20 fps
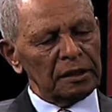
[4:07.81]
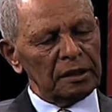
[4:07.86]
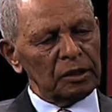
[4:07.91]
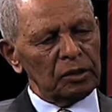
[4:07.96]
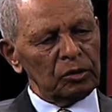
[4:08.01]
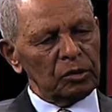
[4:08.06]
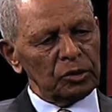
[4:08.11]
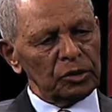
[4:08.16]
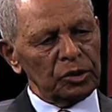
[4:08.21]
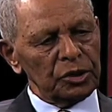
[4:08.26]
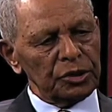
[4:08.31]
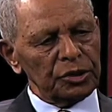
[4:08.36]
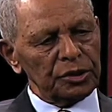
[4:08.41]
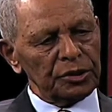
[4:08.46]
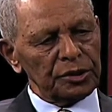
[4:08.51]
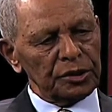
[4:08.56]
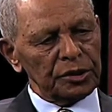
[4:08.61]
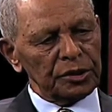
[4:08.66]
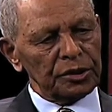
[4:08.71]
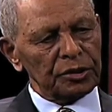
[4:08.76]
and
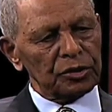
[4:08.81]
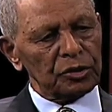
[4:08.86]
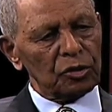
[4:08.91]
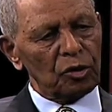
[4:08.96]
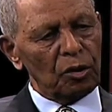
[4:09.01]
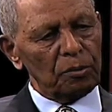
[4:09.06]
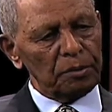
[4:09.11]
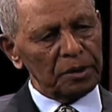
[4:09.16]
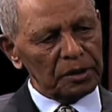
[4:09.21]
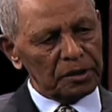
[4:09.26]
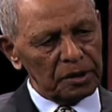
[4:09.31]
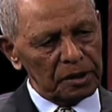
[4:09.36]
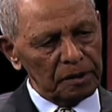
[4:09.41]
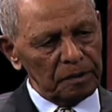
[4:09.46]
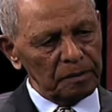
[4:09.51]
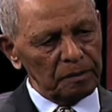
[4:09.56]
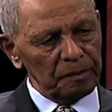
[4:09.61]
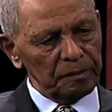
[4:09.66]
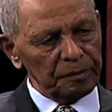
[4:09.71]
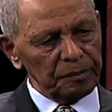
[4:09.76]
Logistics Committee,
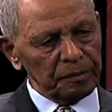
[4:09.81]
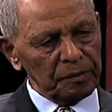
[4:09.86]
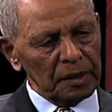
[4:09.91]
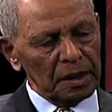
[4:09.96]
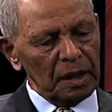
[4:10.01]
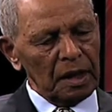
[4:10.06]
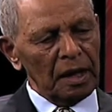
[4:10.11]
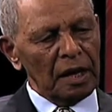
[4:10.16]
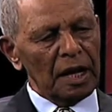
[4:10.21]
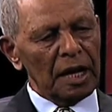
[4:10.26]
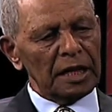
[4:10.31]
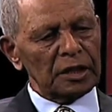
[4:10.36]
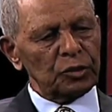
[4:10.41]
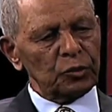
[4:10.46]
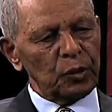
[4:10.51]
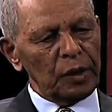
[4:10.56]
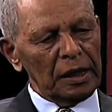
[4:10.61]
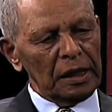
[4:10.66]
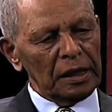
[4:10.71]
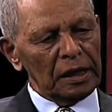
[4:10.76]
as
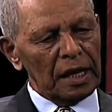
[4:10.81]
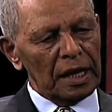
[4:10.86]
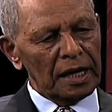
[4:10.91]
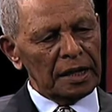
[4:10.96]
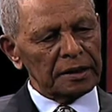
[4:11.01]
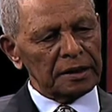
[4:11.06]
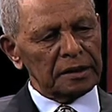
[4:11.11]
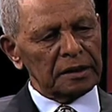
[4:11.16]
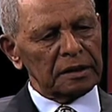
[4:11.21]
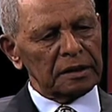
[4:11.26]
well as